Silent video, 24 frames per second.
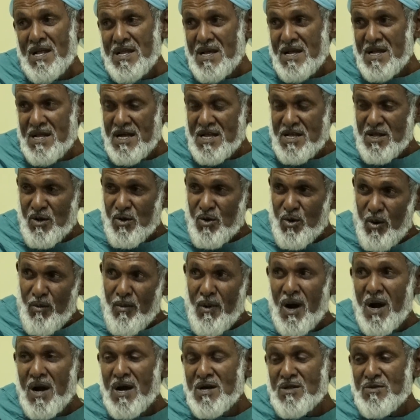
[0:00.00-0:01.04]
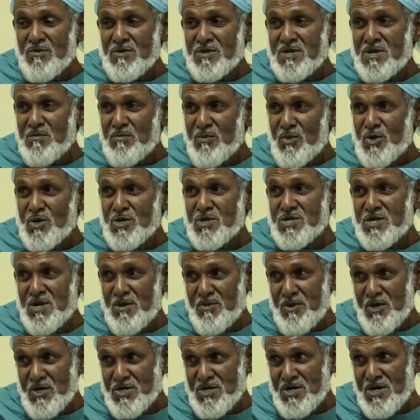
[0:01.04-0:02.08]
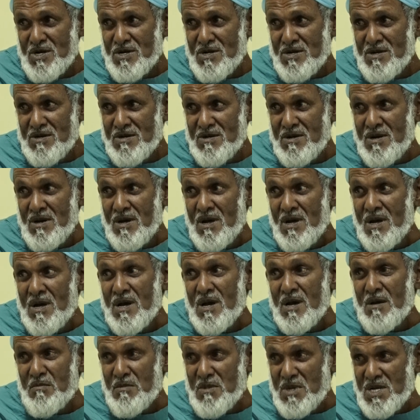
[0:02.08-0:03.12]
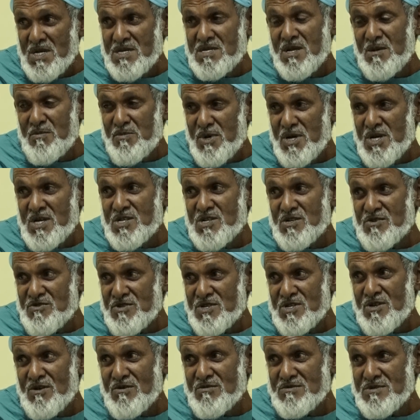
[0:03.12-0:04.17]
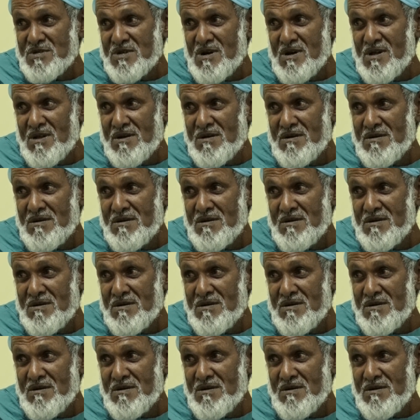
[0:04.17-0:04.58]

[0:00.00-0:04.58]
and I have to go back and do it in board and see if I shot. I need to pay $3,000.